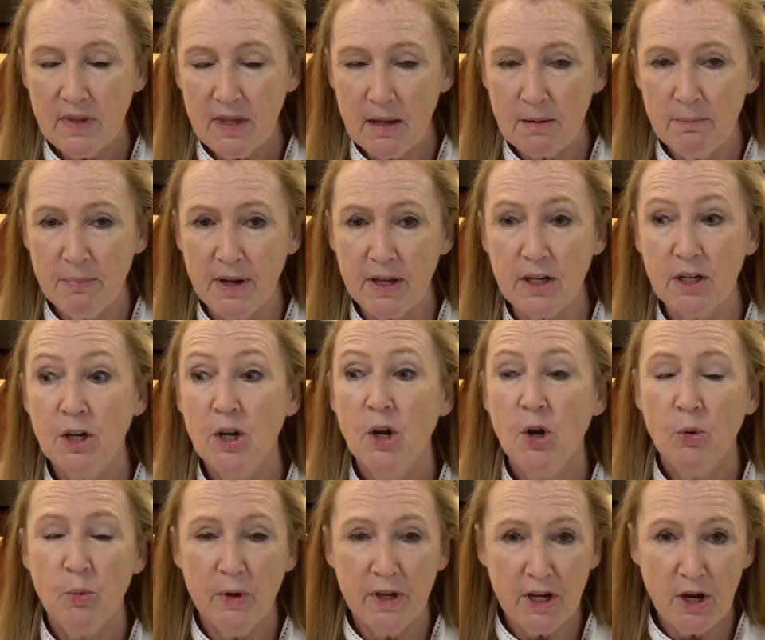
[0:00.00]
But
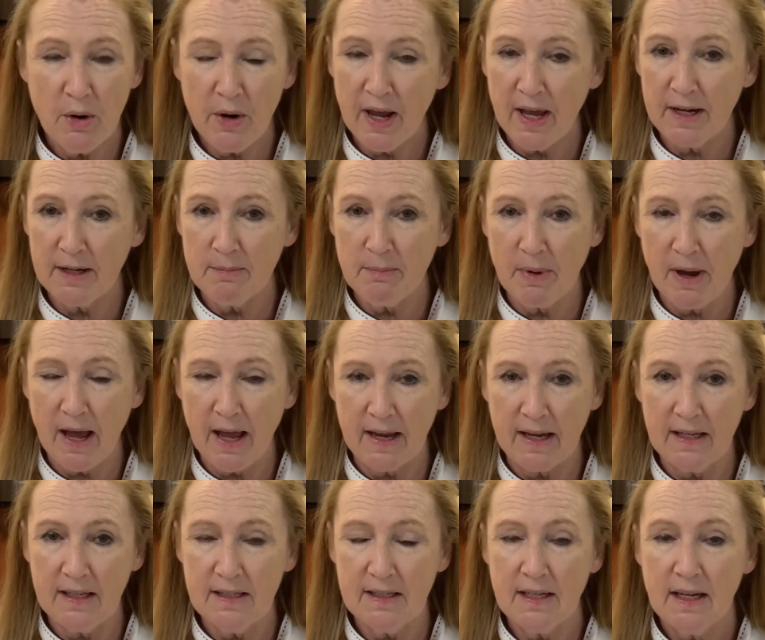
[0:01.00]
we go ahead and buy
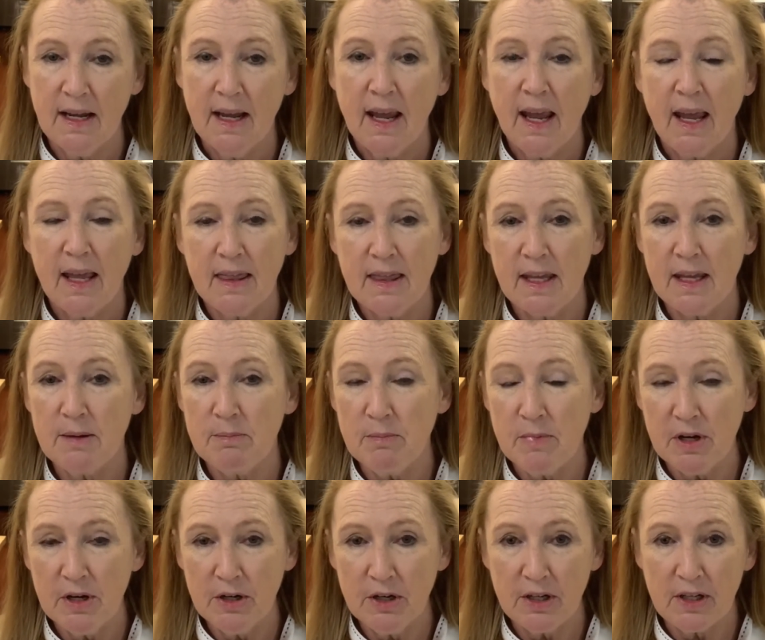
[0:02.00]
it, and then
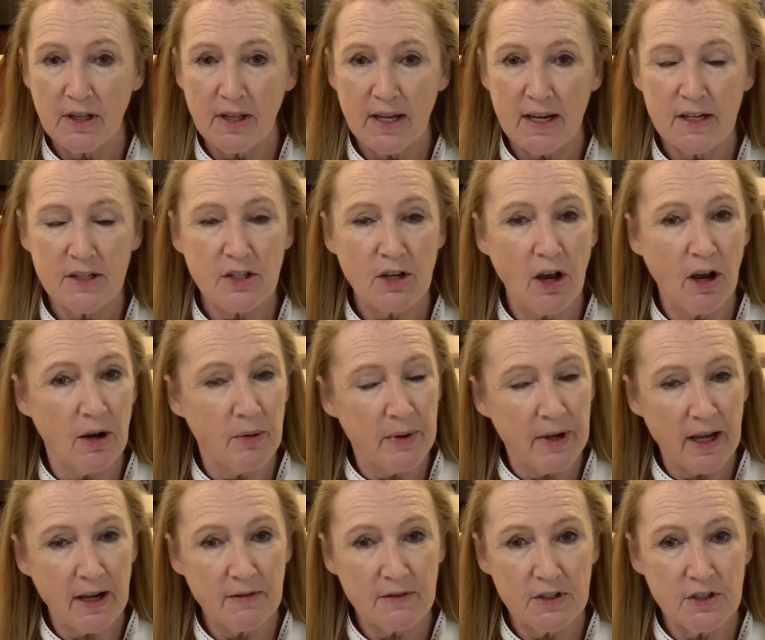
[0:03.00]
mirror glaze, all we
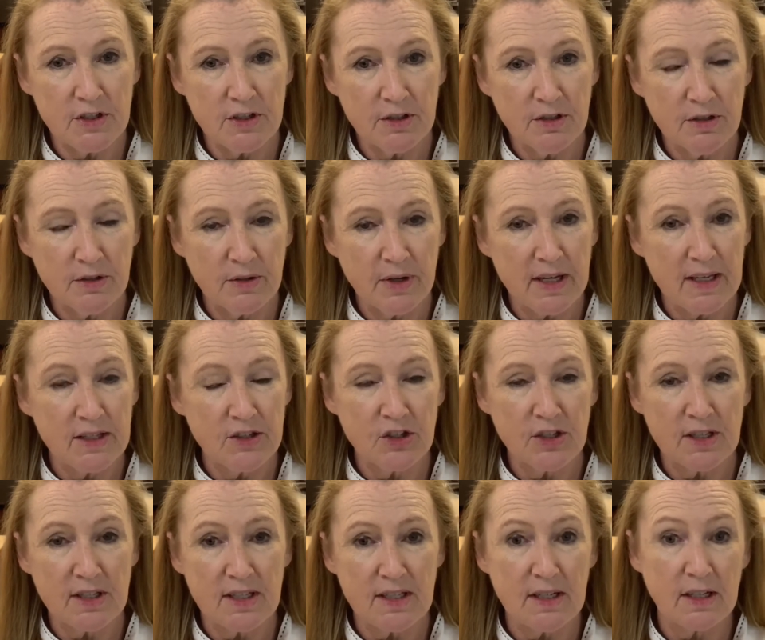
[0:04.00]
have to do is
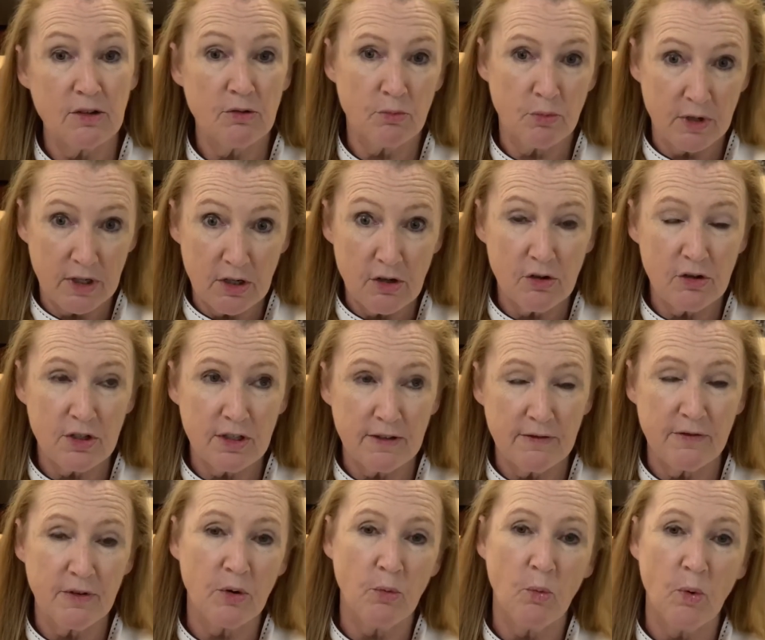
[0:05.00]
we usually
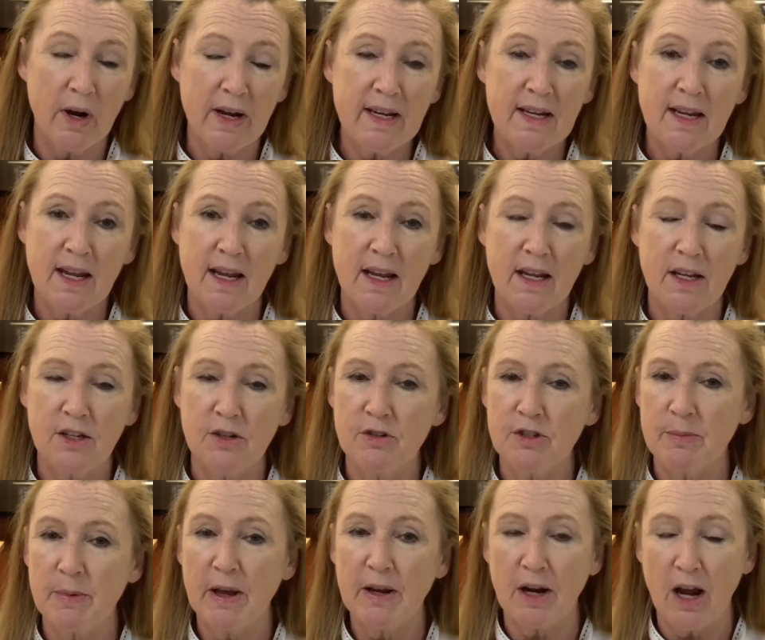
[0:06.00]
for one cake use
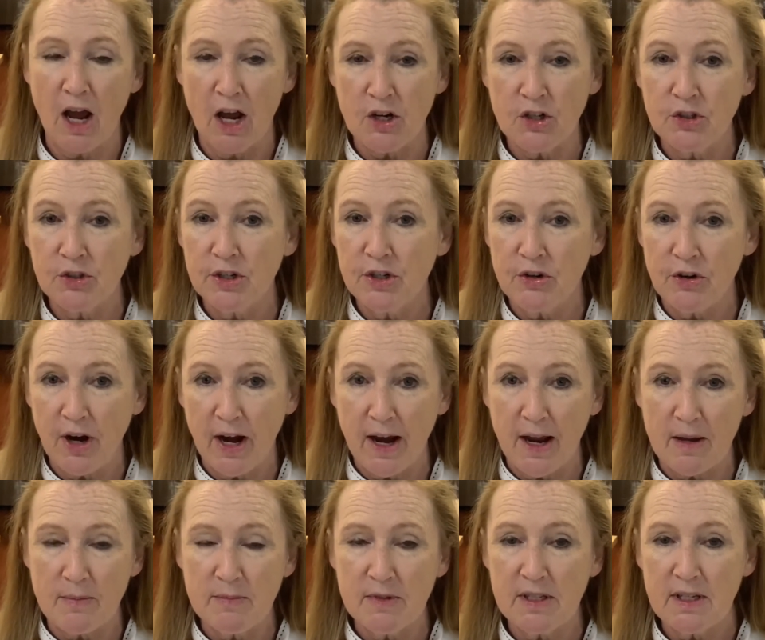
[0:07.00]
about 100
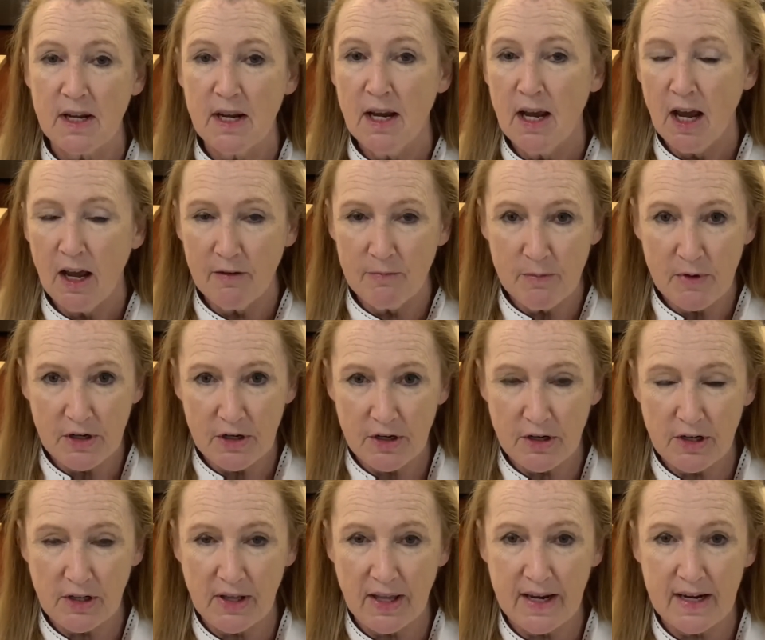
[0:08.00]
grams of mirror
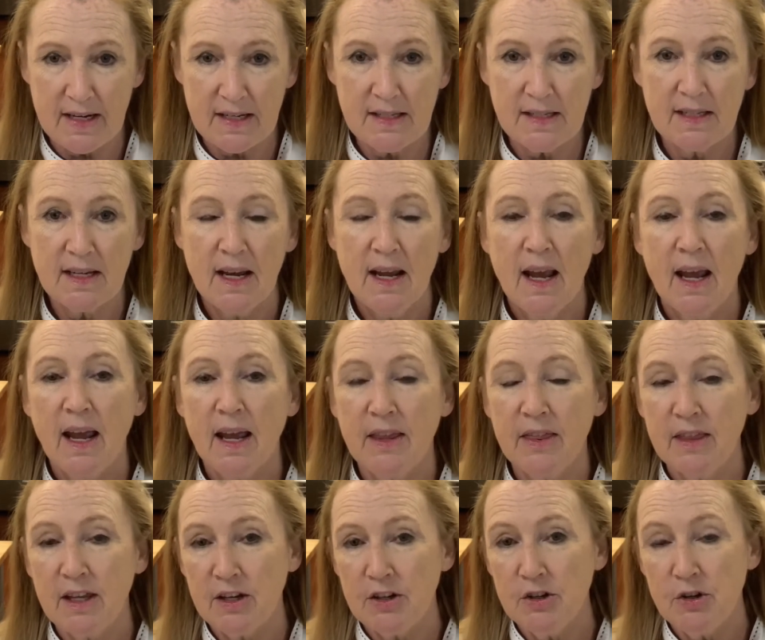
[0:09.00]
glaze, and
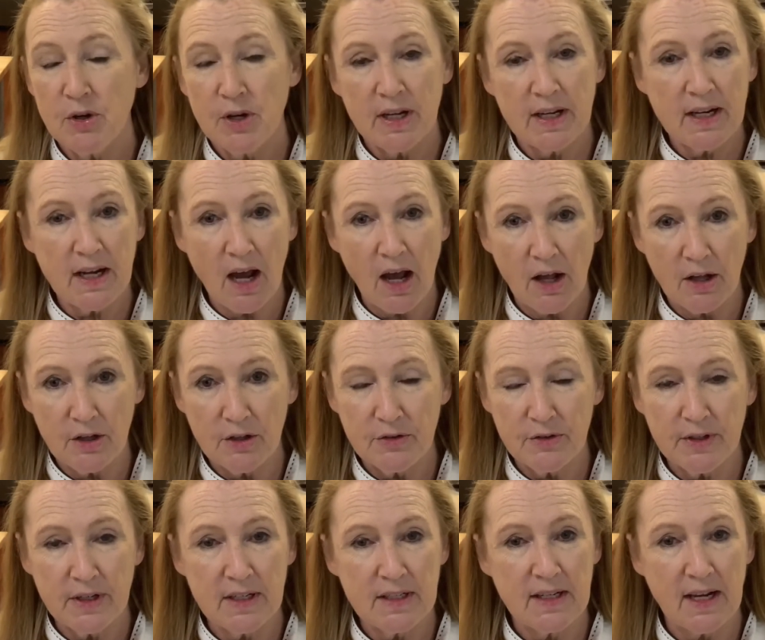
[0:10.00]
then you can color
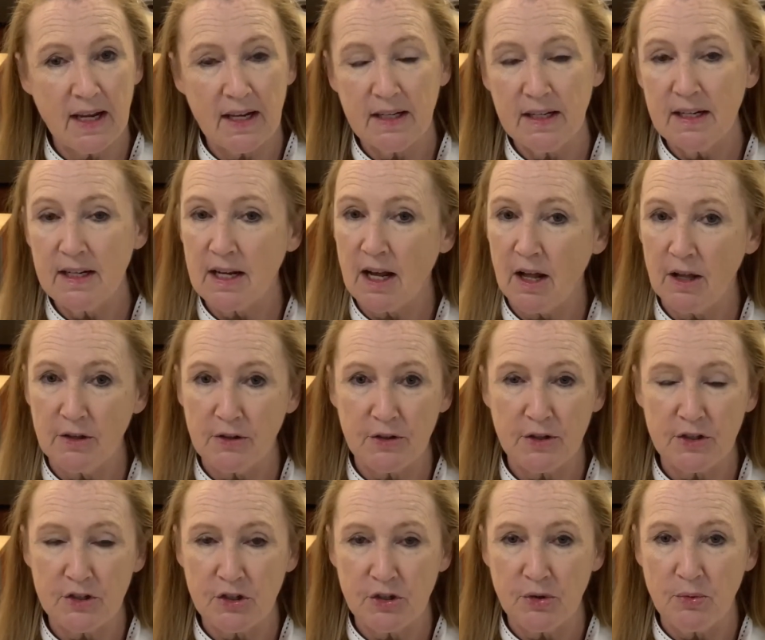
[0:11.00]
it any color
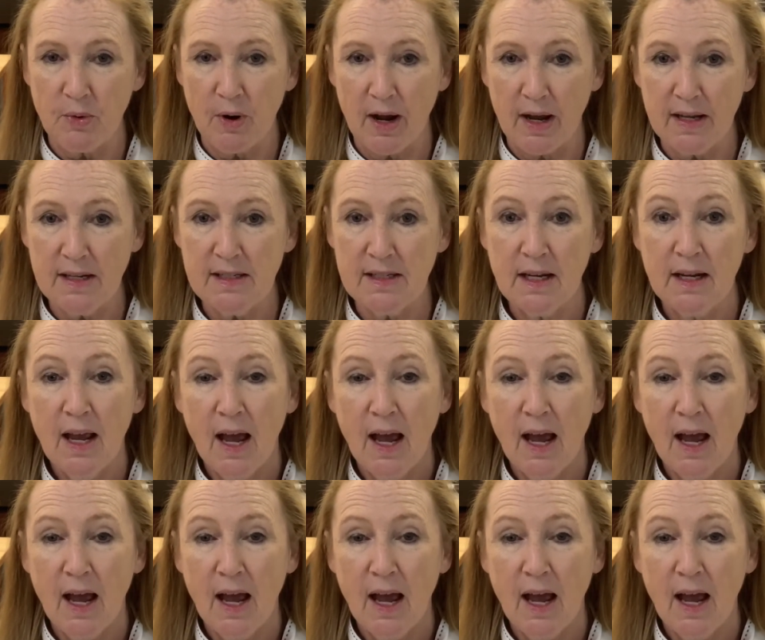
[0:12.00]
that you want.